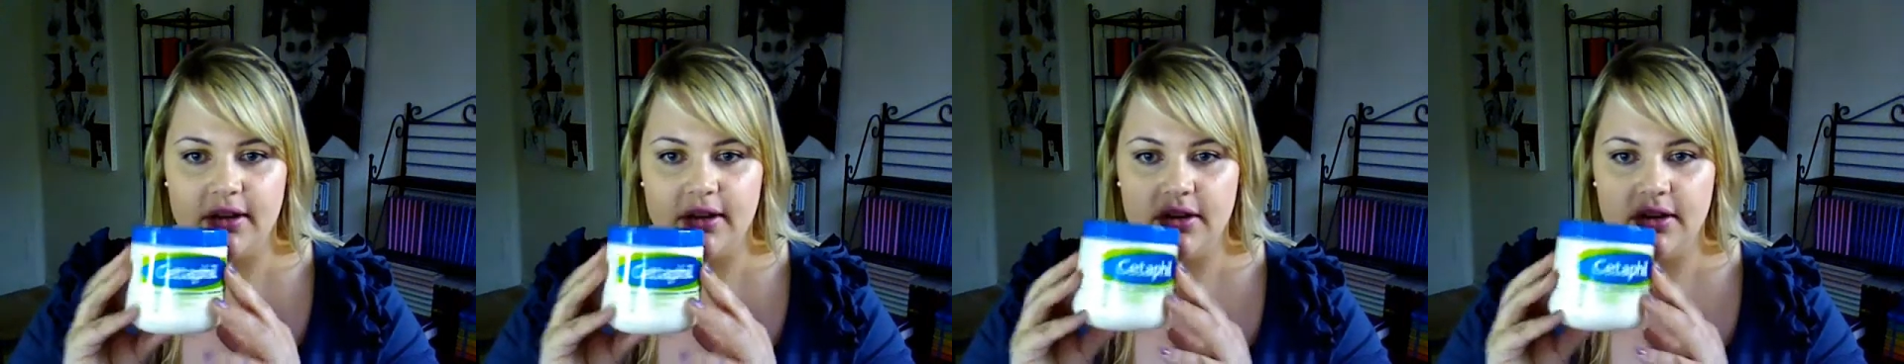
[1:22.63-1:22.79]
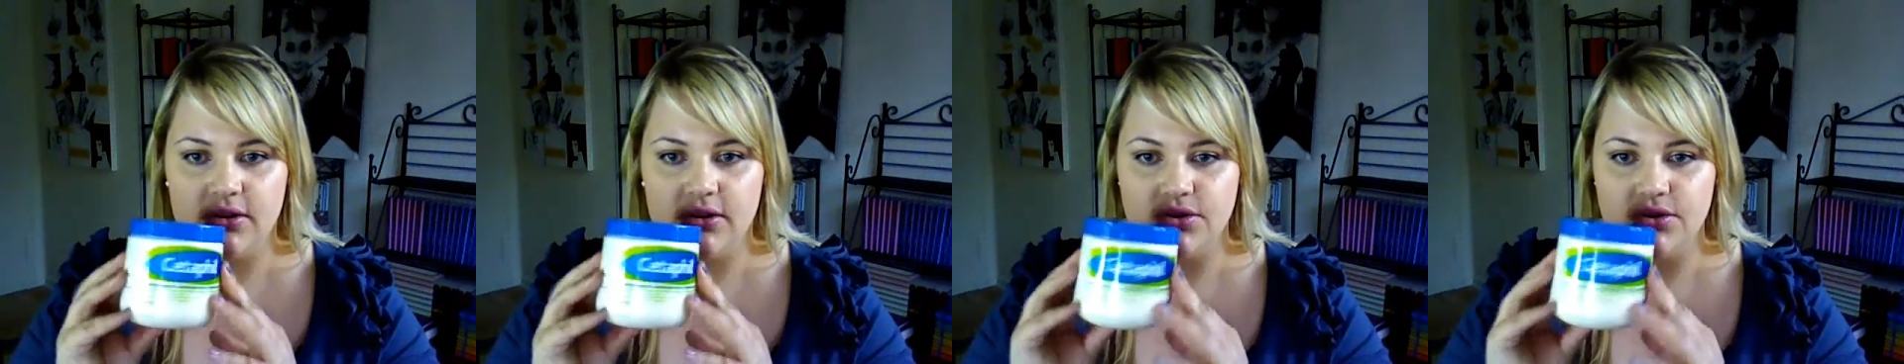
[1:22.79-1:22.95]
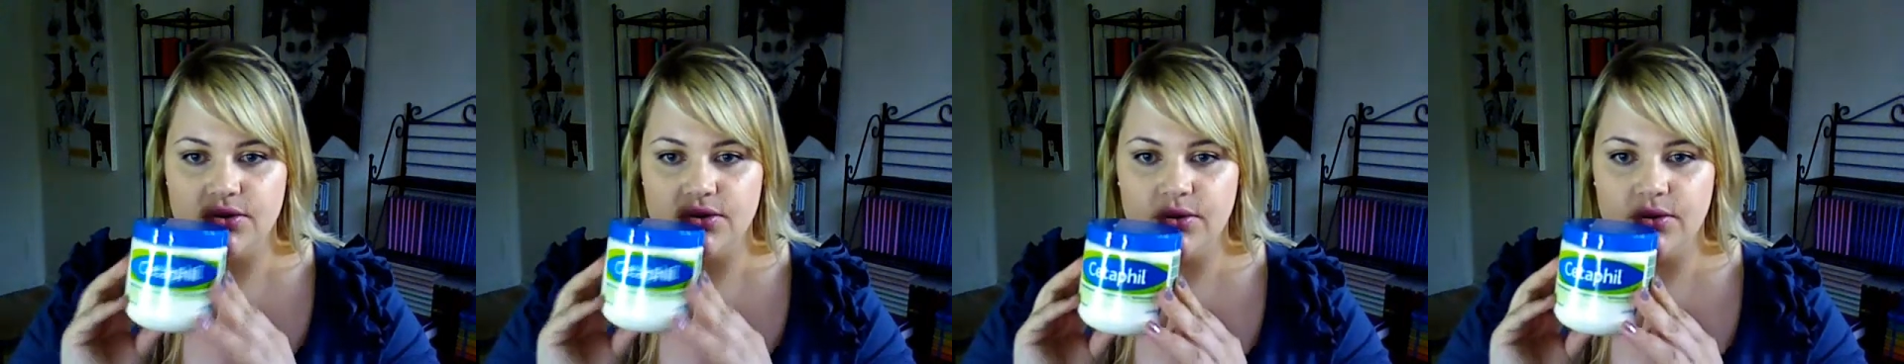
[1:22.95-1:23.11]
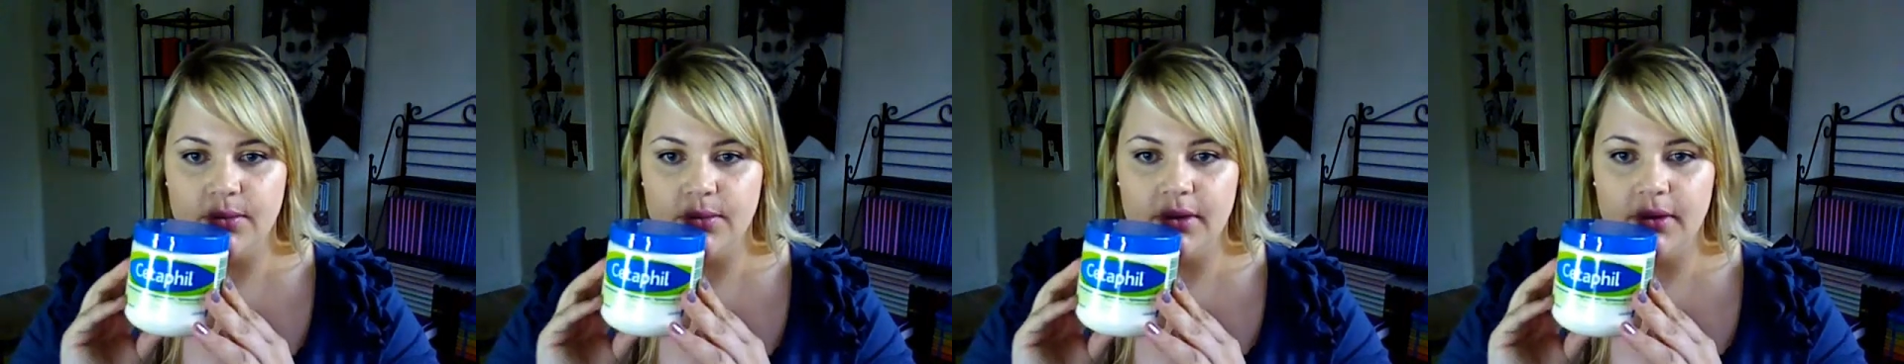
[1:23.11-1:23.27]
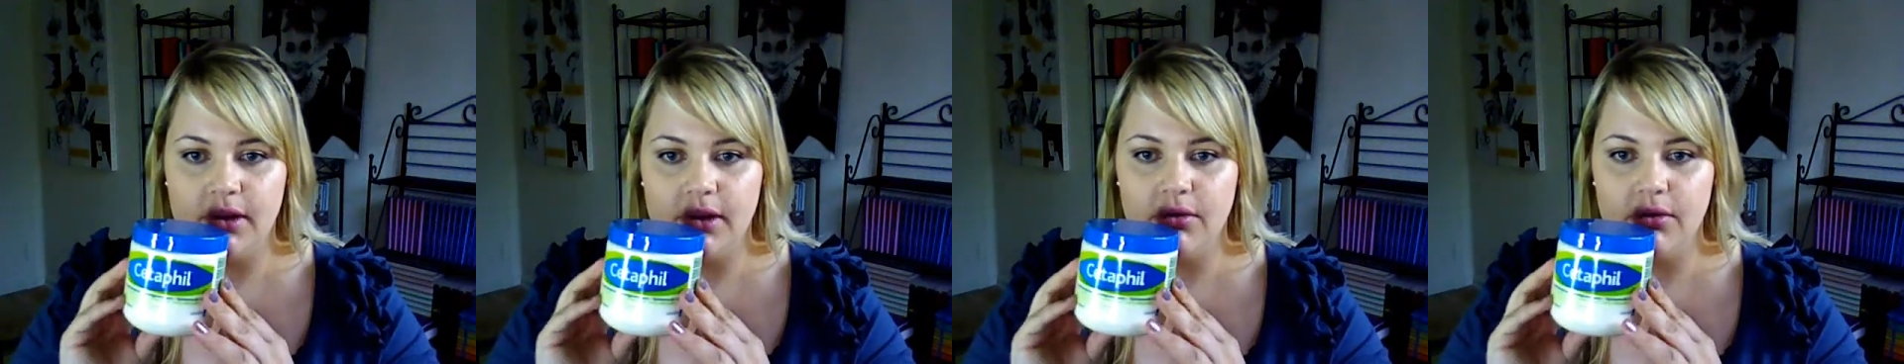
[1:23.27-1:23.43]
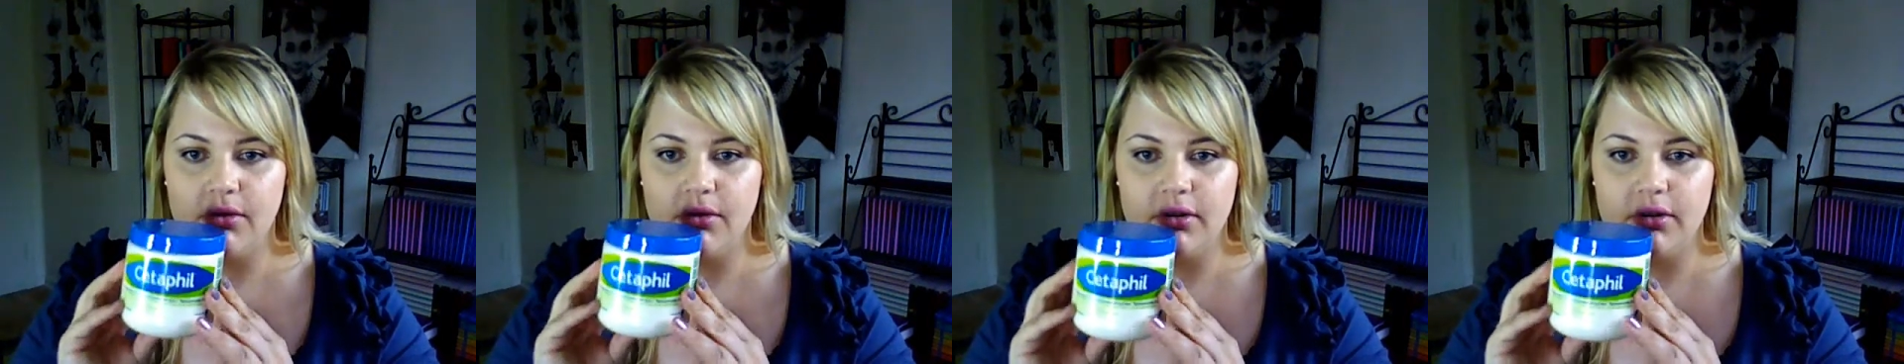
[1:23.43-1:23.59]
here in
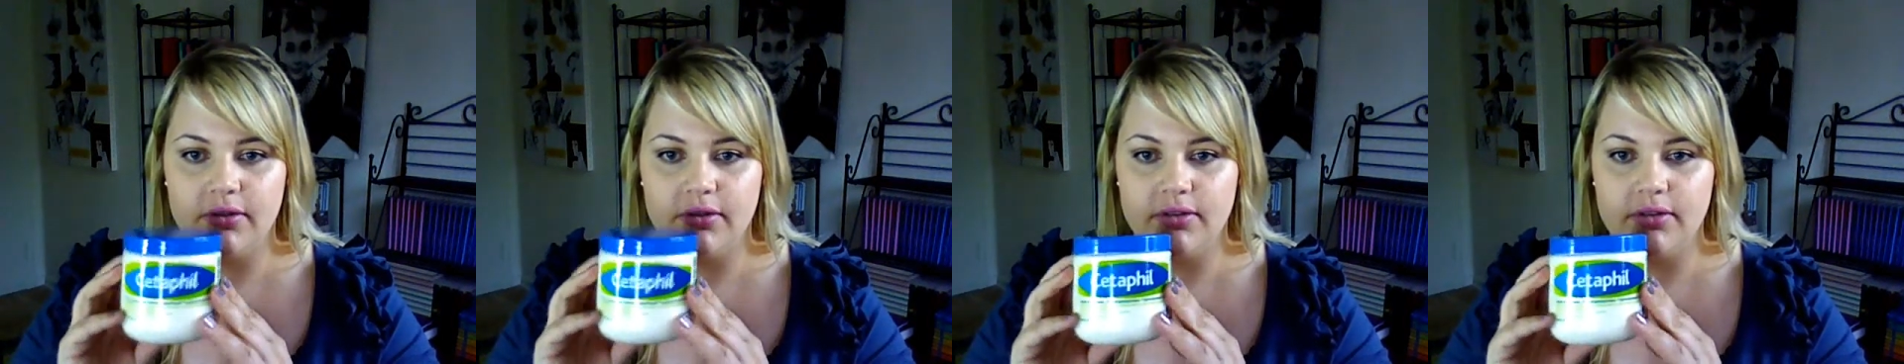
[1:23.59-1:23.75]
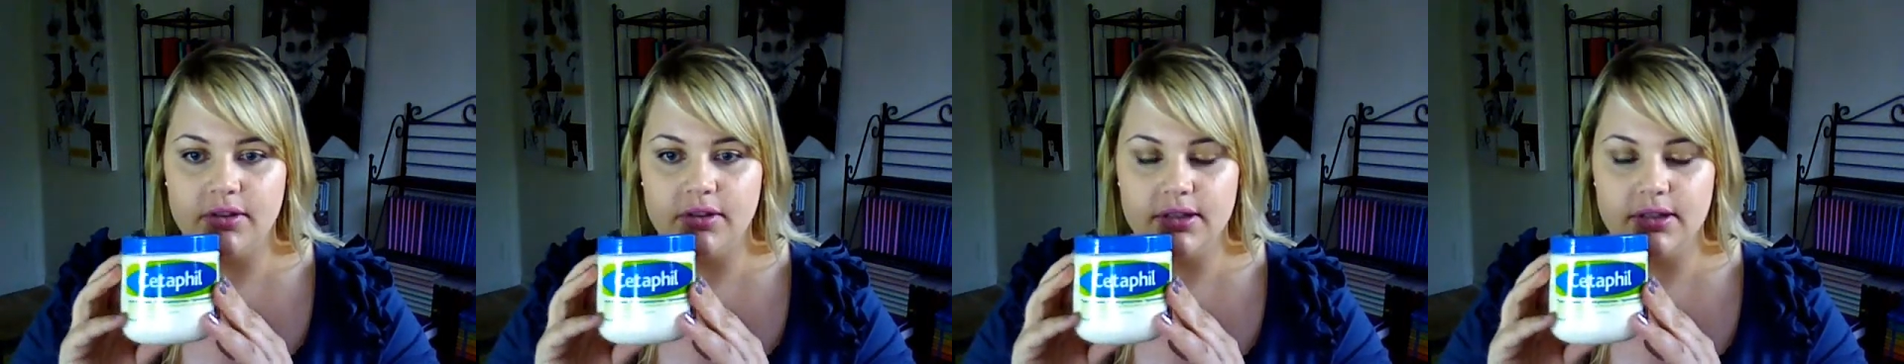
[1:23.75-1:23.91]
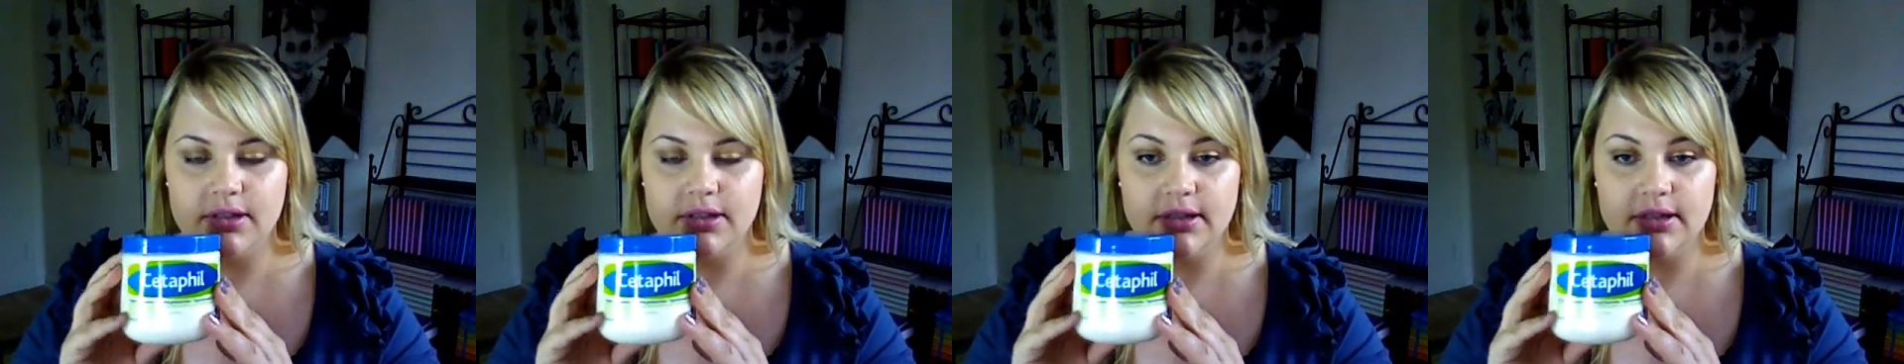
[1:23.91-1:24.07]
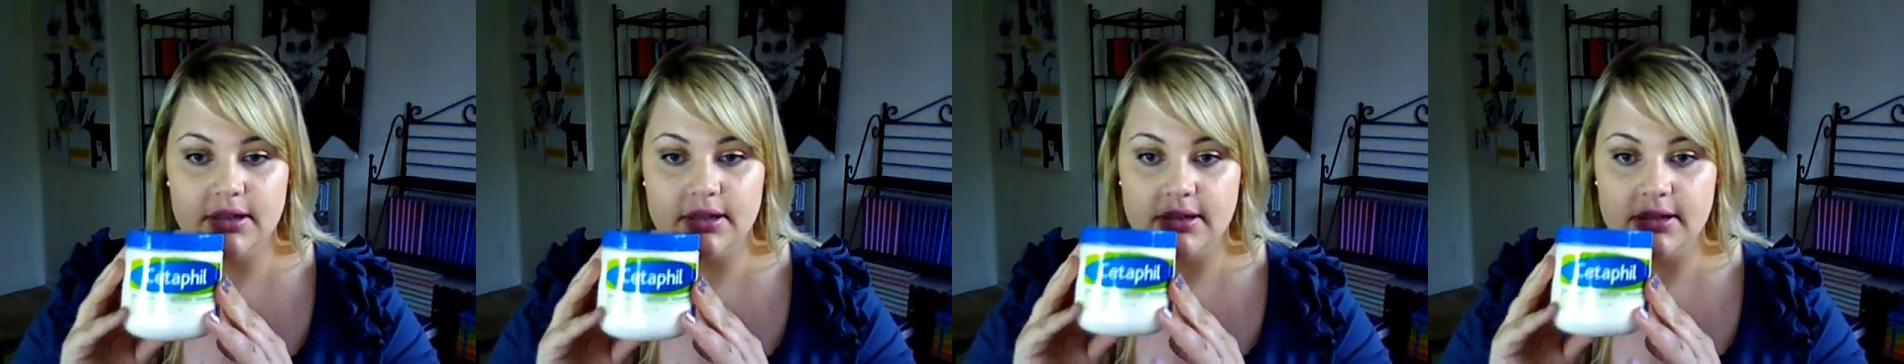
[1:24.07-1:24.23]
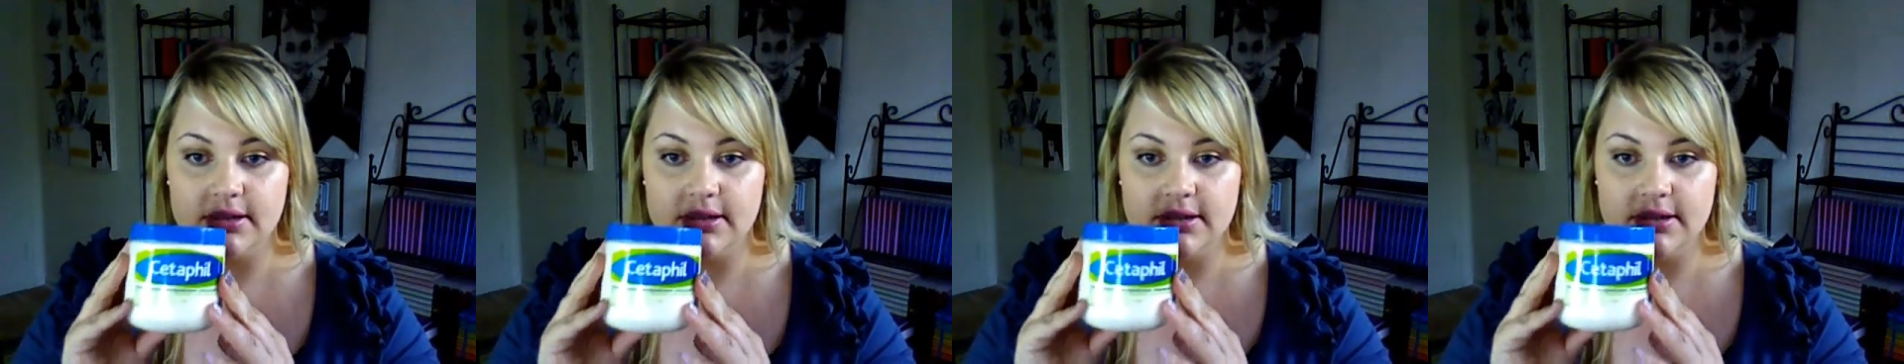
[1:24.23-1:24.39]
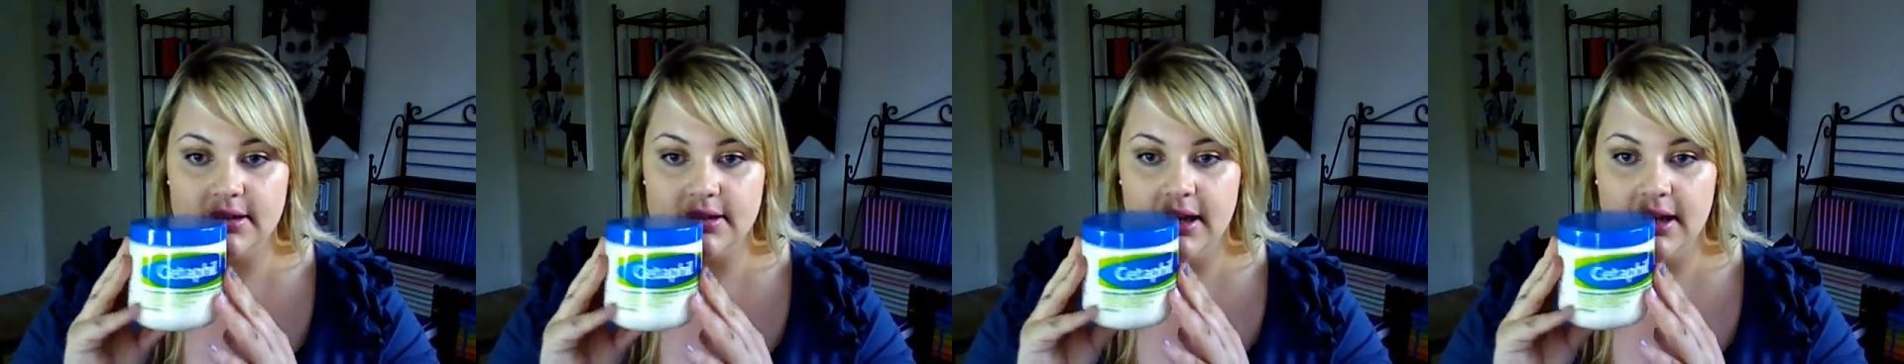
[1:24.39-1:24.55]
Germany, or if it
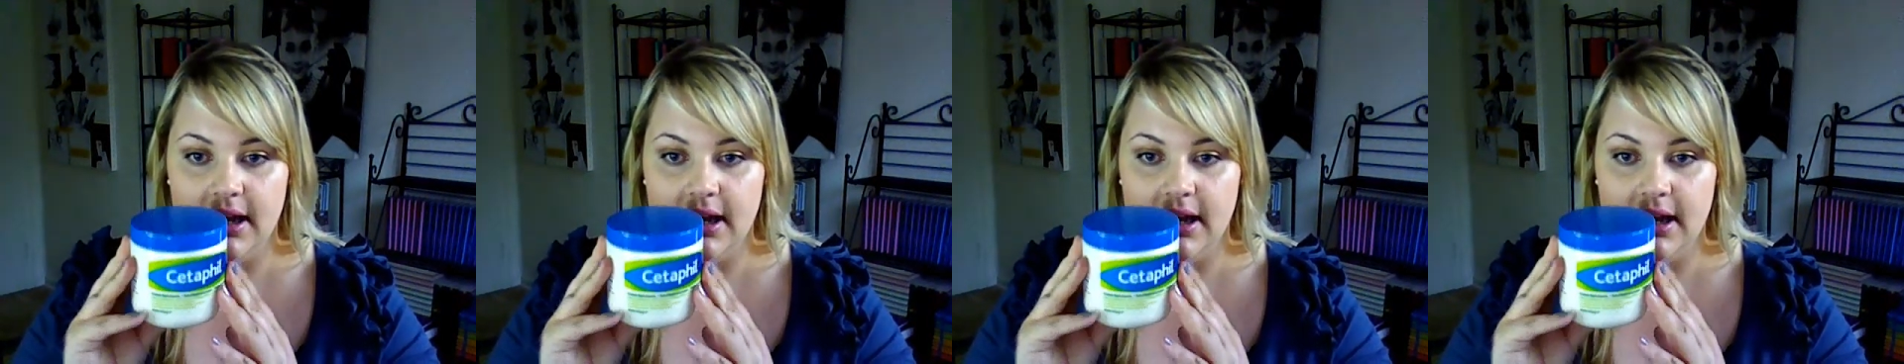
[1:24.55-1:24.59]
is,